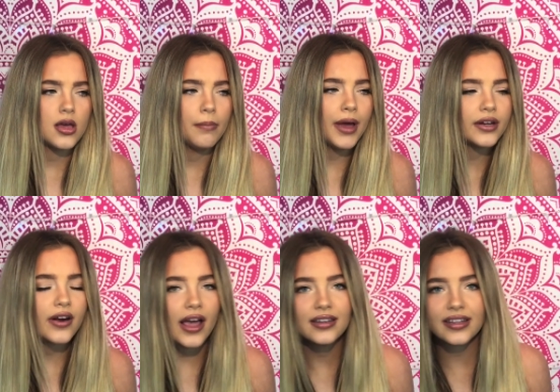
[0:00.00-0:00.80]
better
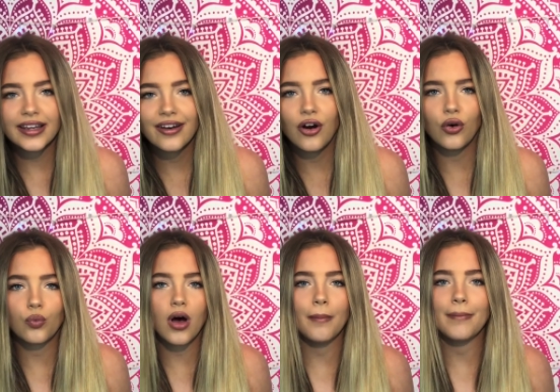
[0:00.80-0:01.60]
idea on
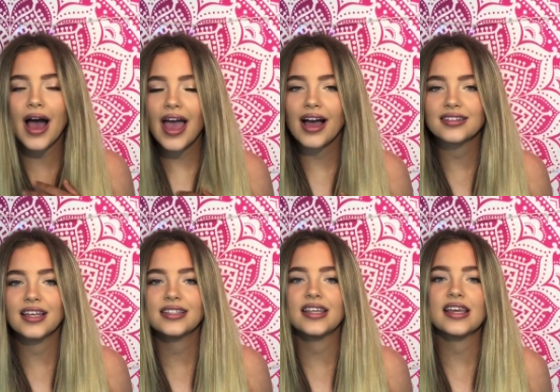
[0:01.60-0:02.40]
what my
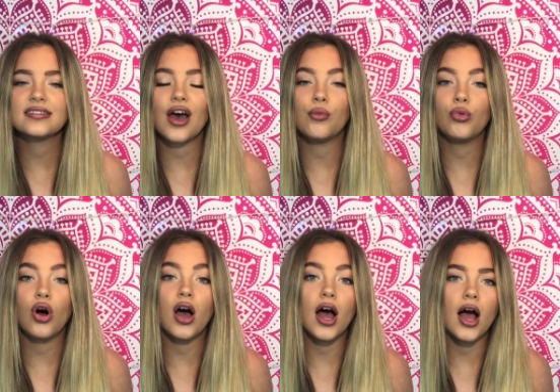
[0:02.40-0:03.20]
accent is and
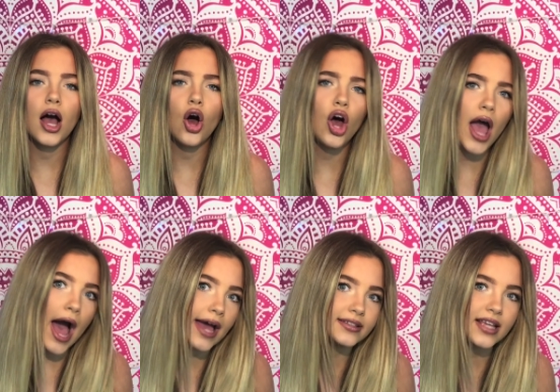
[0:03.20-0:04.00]
how
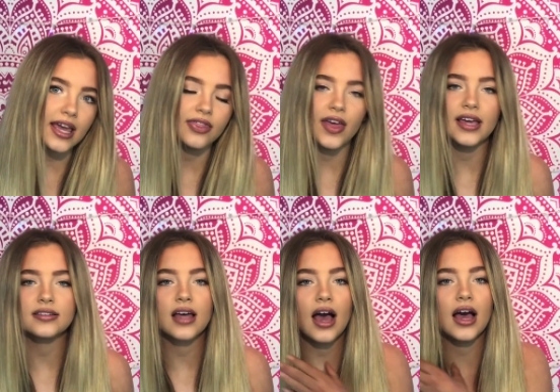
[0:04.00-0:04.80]
I say
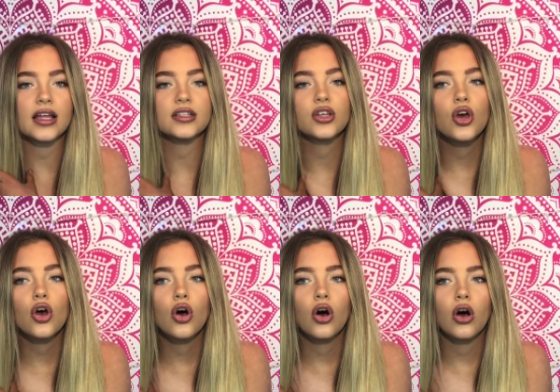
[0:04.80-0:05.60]
things and
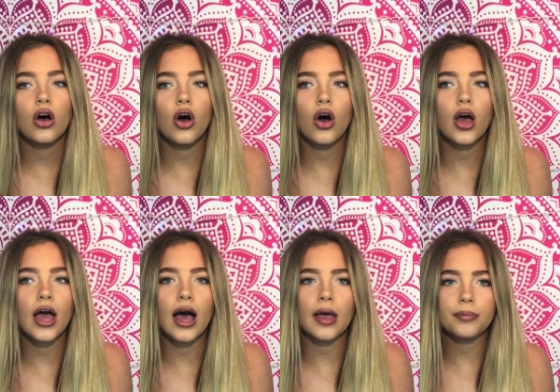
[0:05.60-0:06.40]
how
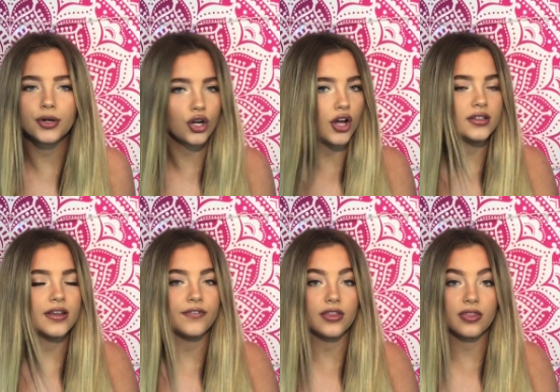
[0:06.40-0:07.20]
I pronounce
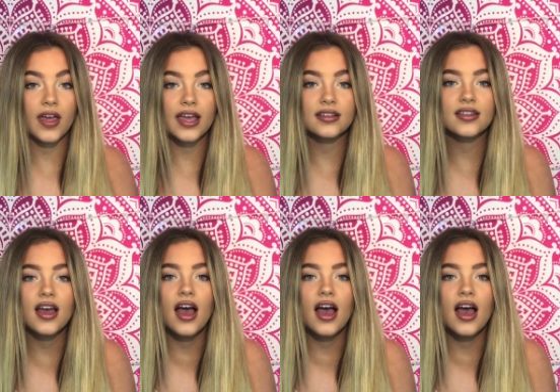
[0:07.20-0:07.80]
different things.